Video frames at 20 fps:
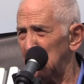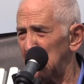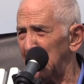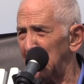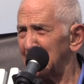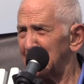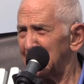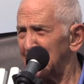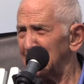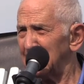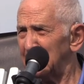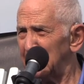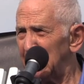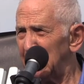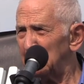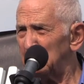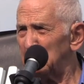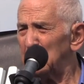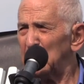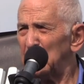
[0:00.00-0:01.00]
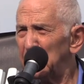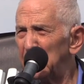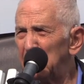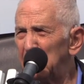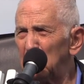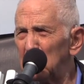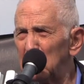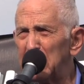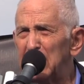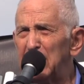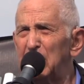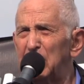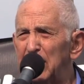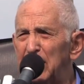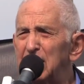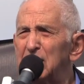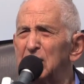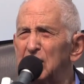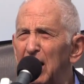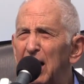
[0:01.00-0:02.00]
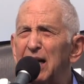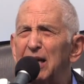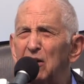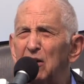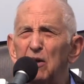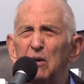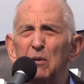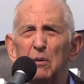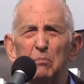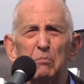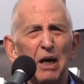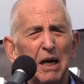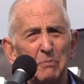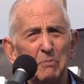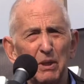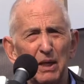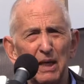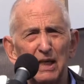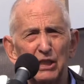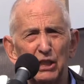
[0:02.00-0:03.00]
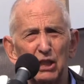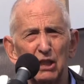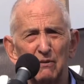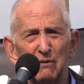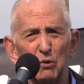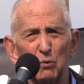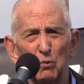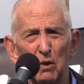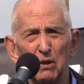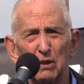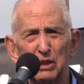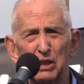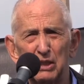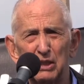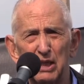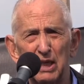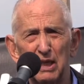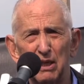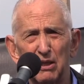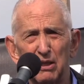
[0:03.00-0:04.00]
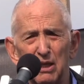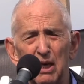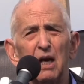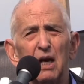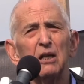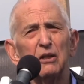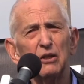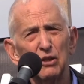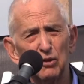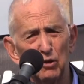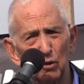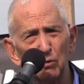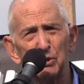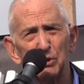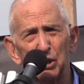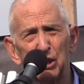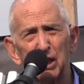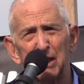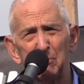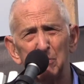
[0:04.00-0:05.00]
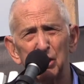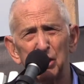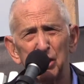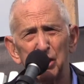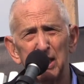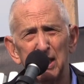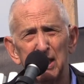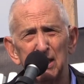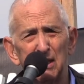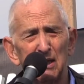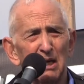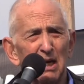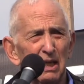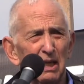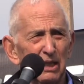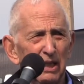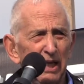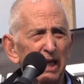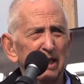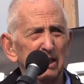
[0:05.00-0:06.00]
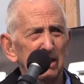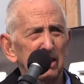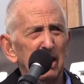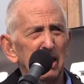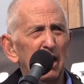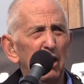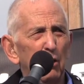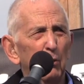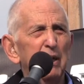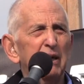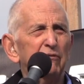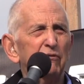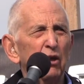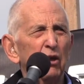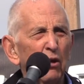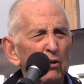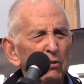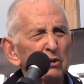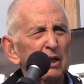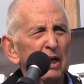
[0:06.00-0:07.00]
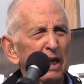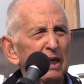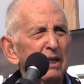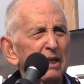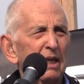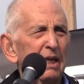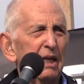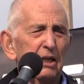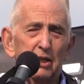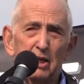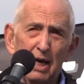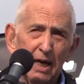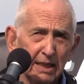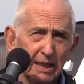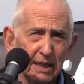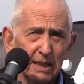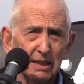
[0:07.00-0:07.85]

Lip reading: and condemn nearly the entire population of the world to death, the doomsday machine, the end. We've known that not